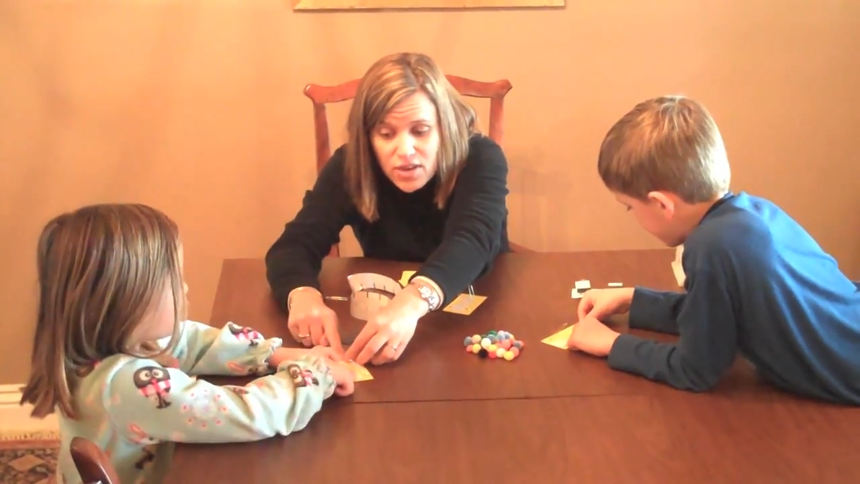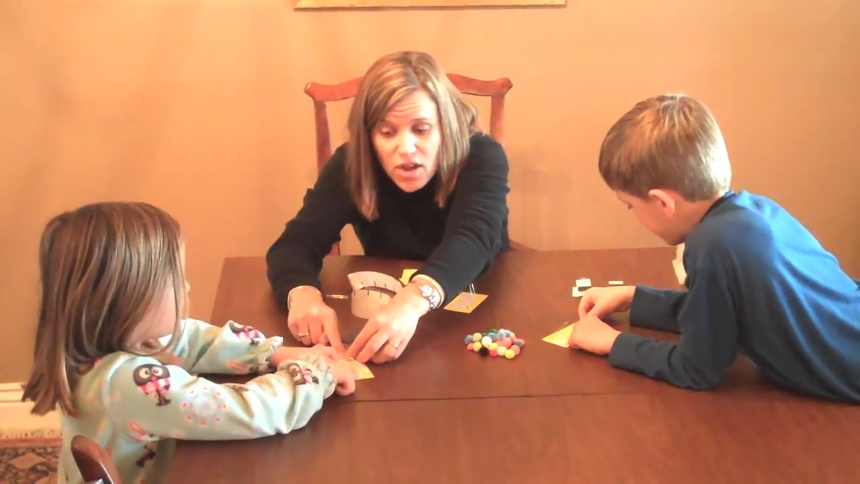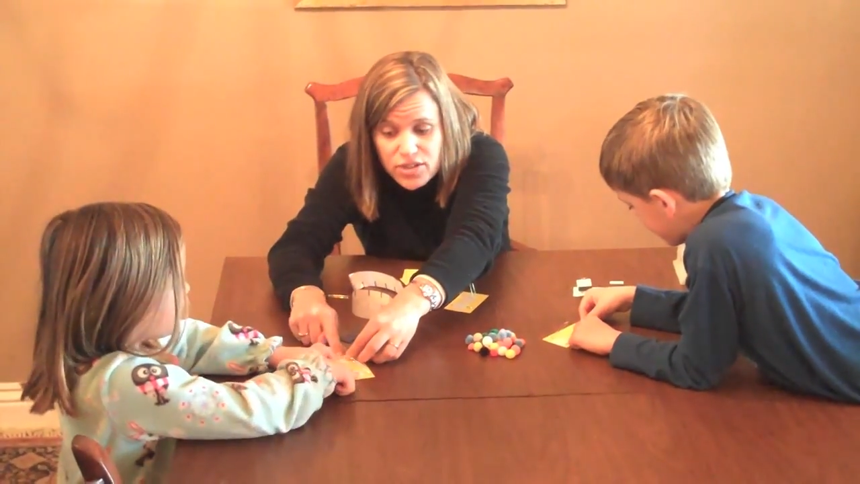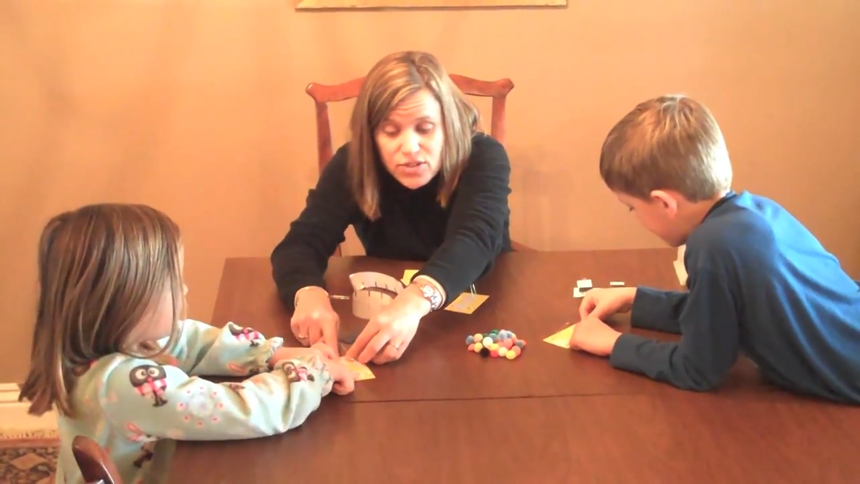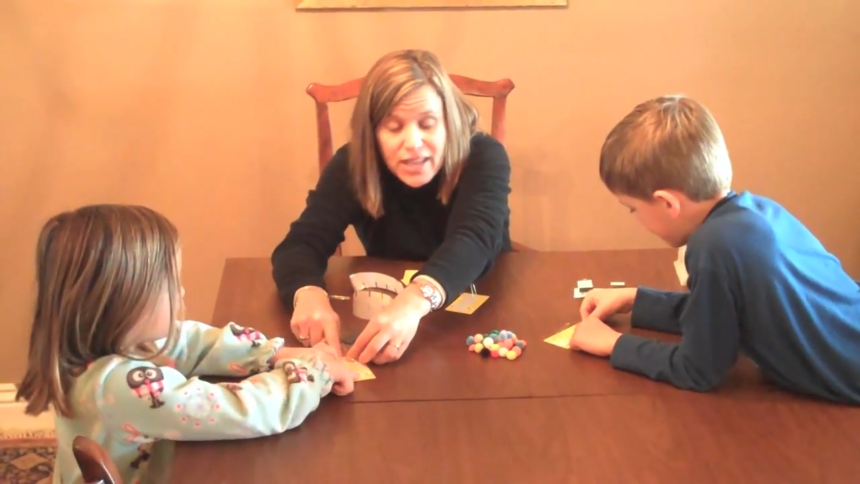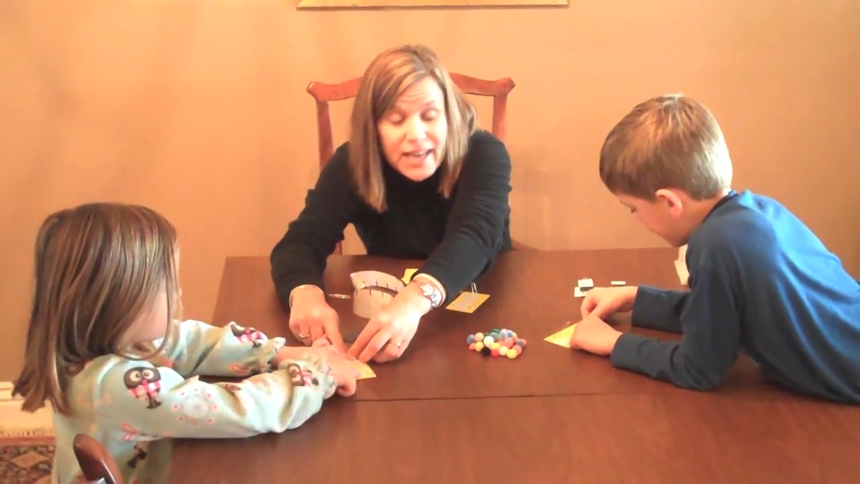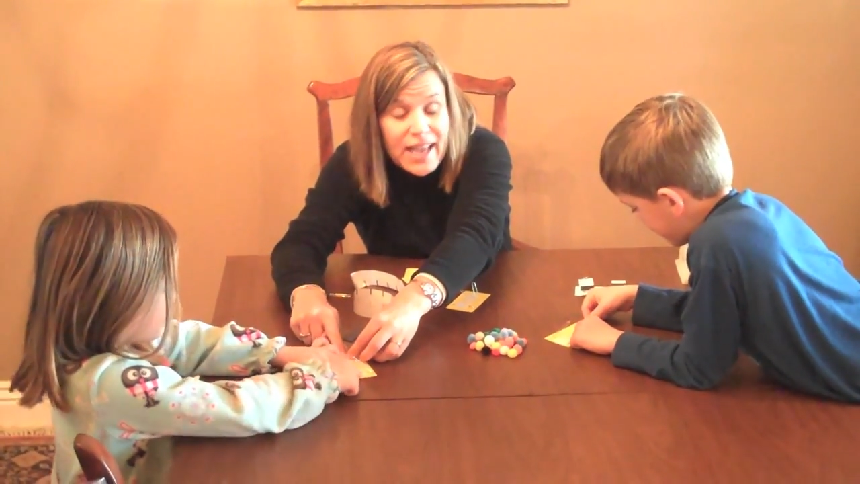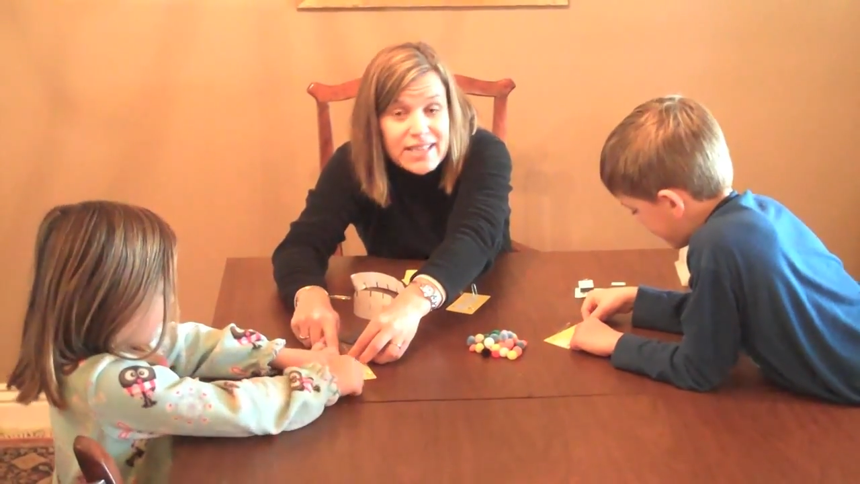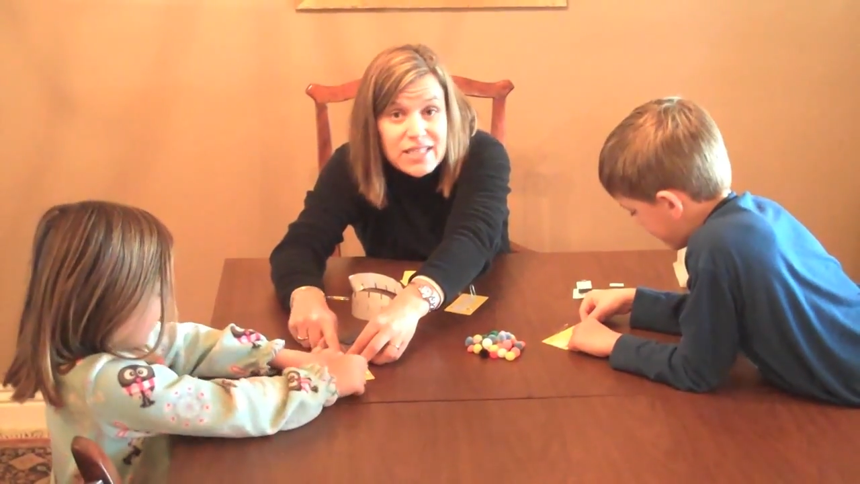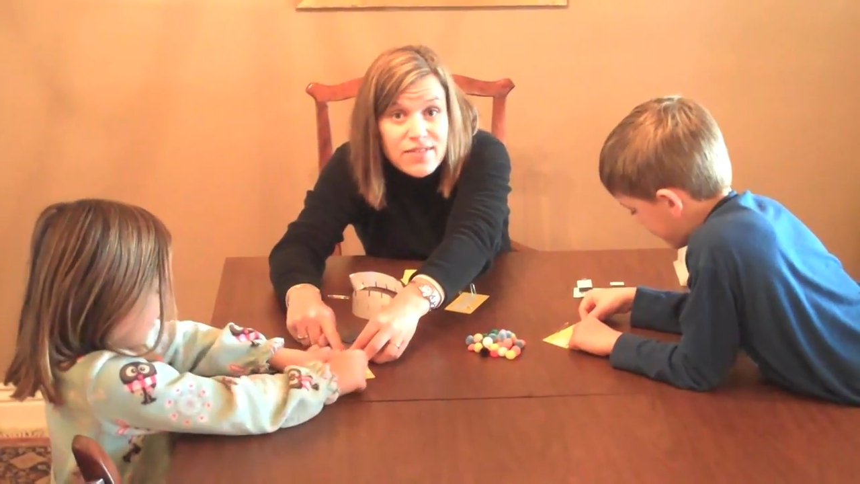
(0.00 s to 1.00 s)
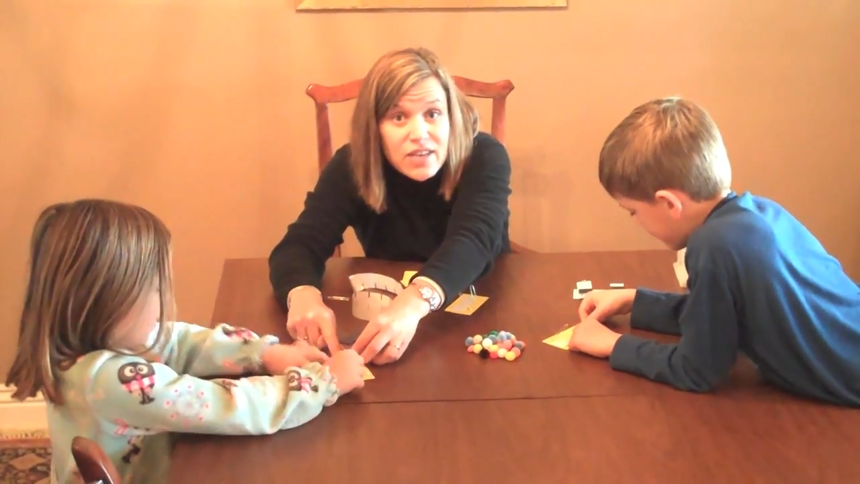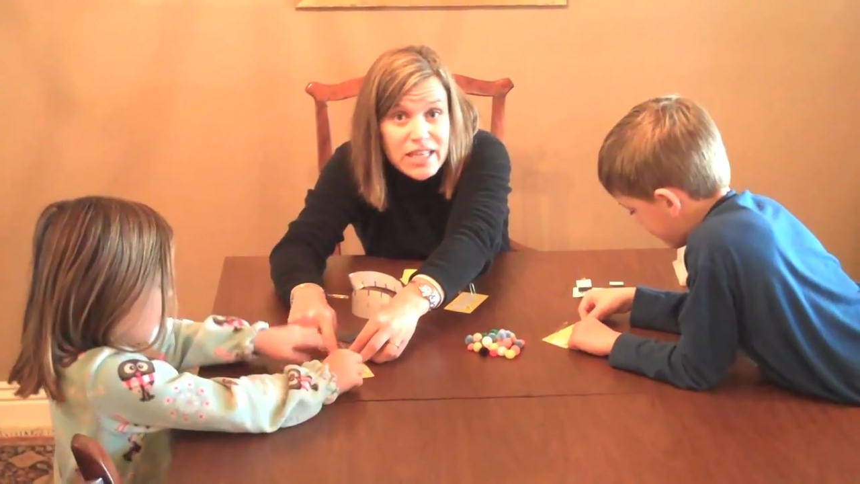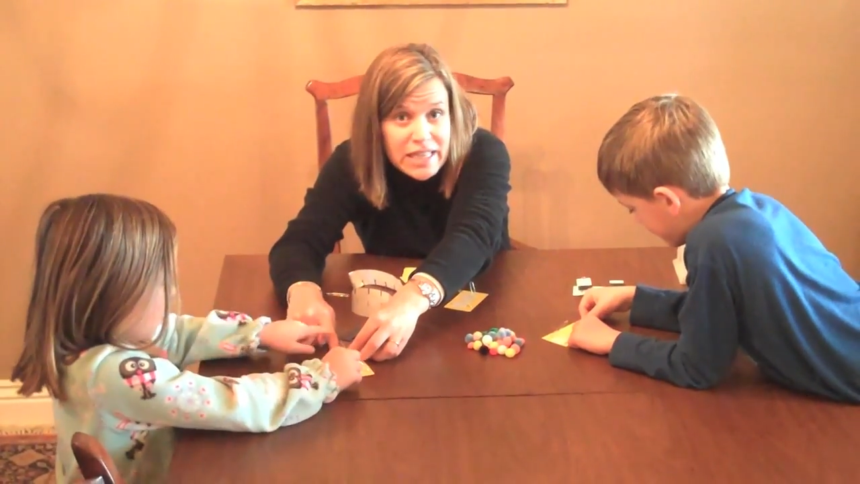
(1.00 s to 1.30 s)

also getting activity